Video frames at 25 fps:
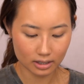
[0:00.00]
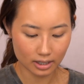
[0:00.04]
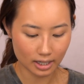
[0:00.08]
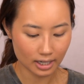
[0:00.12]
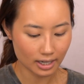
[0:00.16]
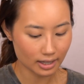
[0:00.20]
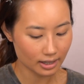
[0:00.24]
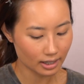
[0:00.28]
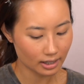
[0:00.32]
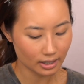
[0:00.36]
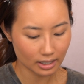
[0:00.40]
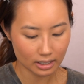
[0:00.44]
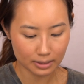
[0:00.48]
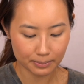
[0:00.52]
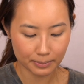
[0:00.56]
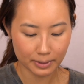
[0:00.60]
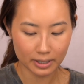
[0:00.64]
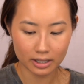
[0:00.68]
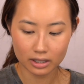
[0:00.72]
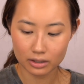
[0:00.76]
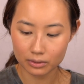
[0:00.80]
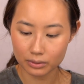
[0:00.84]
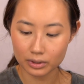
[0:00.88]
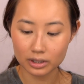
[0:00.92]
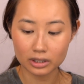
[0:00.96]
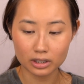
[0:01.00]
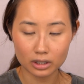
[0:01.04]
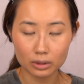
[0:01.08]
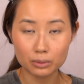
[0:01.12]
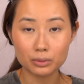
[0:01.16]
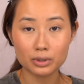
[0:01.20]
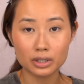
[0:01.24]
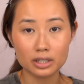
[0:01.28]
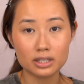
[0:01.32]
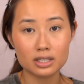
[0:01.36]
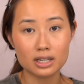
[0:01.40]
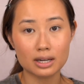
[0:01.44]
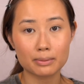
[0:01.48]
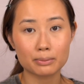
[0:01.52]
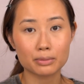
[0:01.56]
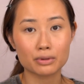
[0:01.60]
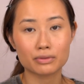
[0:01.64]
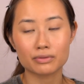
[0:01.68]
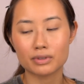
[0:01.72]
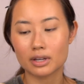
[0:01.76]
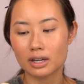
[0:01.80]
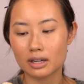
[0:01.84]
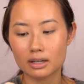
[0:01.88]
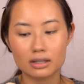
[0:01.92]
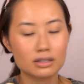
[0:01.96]
Anything that's powder, really, you want to tap off
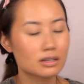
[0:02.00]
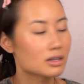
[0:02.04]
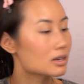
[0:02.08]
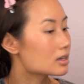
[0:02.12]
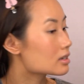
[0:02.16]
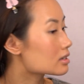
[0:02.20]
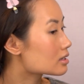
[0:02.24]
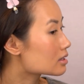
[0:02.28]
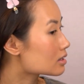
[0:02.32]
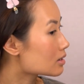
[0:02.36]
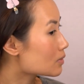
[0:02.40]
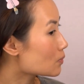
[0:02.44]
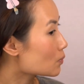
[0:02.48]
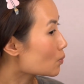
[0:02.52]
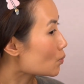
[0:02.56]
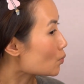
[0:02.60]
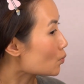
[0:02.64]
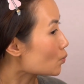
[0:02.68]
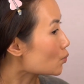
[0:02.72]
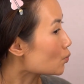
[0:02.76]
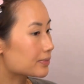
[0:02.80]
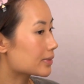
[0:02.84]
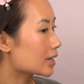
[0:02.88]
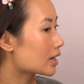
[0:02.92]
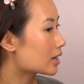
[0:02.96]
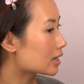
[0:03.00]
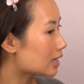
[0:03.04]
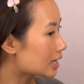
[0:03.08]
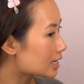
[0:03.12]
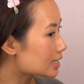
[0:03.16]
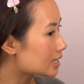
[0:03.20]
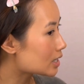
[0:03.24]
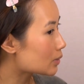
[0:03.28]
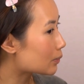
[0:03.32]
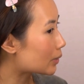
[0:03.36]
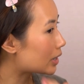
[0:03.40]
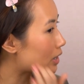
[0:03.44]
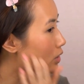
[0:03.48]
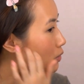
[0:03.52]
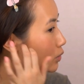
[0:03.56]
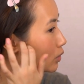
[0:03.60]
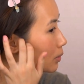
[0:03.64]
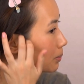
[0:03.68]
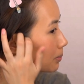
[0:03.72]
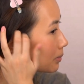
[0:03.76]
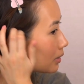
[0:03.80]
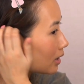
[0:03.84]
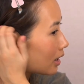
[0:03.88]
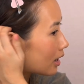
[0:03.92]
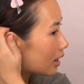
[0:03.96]
the excess. Now, an easy way to
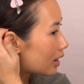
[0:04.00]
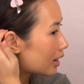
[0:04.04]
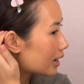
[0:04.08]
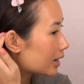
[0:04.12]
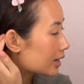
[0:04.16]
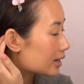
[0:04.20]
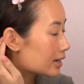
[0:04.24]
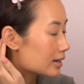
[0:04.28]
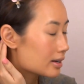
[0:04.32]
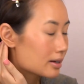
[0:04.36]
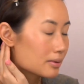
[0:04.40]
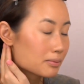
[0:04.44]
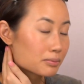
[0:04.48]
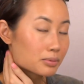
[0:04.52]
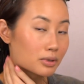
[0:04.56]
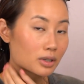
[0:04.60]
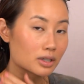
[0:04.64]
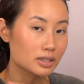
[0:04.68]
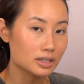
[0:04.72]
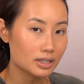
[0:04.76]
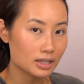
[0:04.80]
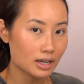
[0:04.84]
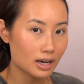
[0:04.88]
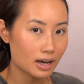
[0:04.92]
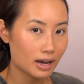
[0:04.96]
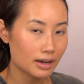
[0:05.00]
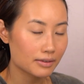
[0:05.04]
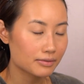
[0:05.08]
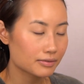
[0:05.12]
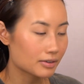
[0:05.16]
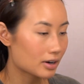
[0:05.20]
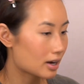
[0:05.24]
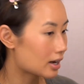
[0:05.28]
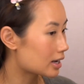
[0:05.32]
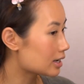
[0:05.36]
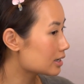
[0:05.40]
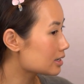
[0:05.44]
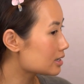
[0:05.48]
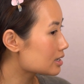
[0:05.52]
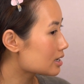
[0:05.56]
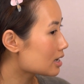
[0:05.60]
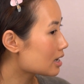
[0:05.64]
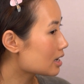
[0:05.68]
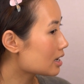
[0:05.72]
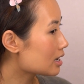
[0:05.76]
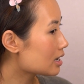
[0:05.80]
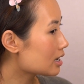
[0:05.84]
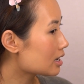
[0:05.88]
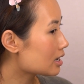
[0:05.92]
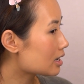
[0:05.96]
apply bronzer, I find,
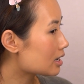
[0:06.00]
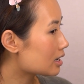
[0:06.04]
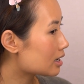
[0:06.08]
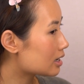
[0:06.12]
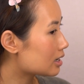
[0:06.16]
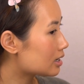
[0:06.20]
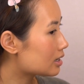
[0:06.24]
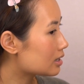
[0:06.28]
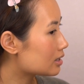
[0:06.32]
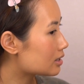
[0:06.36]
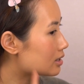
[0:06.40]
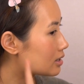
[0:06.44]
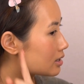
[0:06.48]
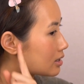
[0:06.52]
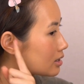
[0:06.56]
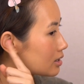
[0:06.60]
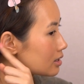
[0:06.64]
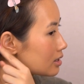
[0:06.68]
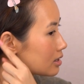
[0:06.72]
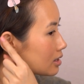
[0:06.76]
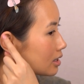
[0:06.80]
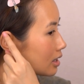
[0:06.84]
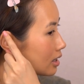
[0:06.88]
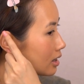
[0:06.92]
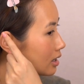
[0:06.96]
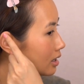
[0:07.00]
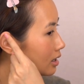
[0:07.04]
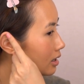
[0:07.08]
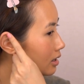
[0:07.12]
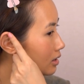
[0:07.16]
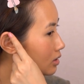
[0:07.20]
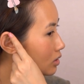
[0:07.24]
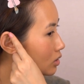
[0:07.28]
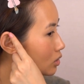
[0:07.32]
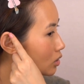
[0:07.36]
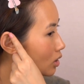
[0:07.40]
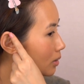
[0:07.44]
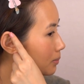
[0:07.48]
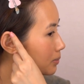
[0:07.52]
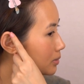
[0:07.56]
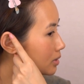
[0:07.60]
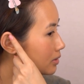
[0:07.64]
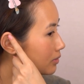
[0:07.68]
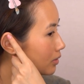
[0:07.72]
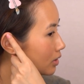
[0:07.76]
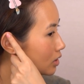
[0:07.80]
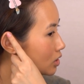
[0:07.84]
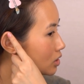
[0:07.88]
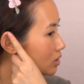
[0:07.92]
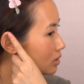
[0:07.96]
is see the tops of
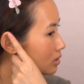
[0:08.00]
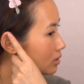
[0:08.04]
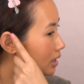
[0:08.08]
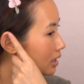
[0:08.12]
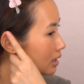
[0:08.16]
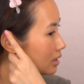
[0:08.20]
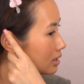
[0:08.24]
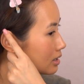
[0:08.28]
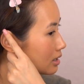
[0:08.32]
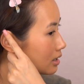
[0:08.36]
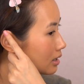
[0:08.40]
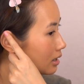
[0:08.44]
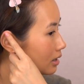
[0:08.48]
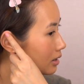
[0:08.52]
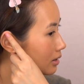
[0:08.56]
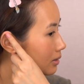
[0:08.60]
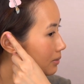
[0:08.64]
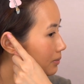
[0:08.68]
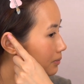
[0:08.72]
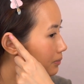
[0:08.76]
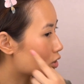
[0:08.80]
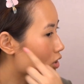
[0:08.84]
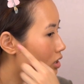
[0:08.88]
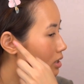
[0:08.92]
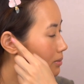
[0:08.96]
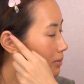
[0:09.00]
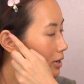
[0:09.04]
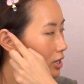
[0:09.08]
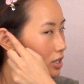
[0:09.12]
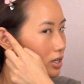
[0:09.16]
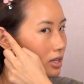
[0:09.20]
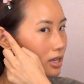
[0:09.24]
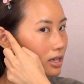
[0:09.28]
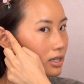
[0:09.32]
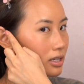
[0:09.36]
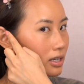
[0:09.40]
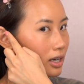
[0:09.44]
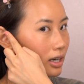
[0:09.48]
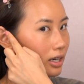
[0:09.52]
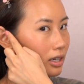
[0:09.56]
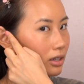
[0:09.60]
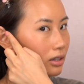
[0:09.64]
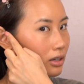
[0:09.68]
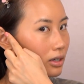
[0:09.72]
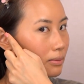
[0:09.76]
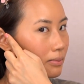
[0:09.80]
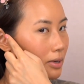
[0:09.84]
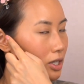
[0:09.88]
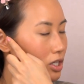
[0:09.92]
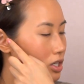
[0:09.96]
your ears here. Just imagine there's like an
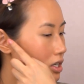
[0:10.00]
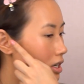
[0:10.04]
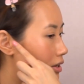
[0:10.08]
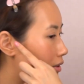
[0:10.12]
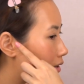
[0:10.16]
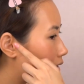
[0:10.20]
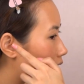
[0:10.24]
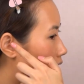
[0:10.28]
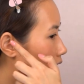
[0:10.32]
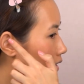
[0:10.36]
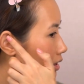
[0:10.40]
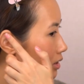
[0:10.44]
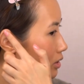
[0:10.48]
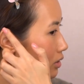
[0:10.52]
imaginary line.